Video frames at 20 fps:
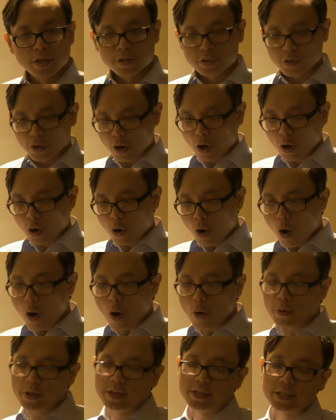So the
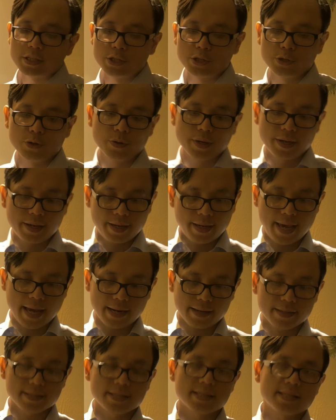goal is to
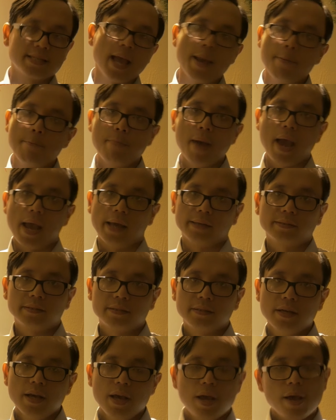get the same base.
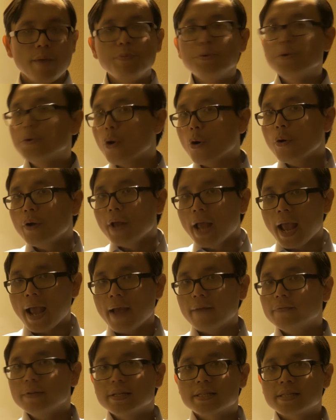If you don't
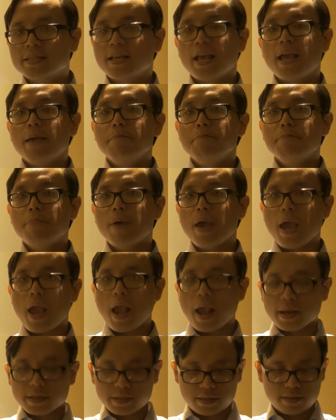have the same
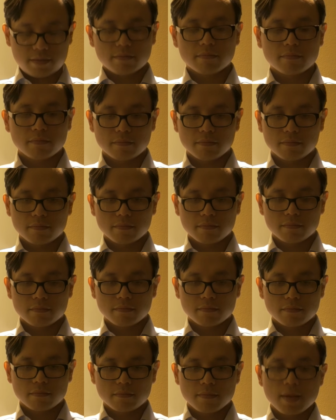base,
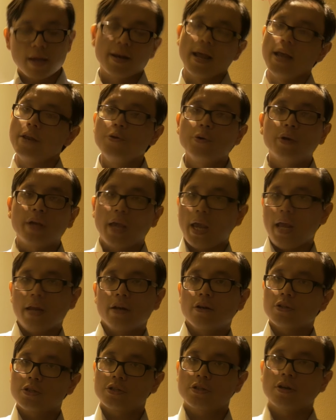then you
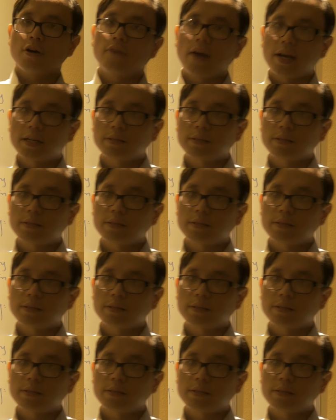cannot solve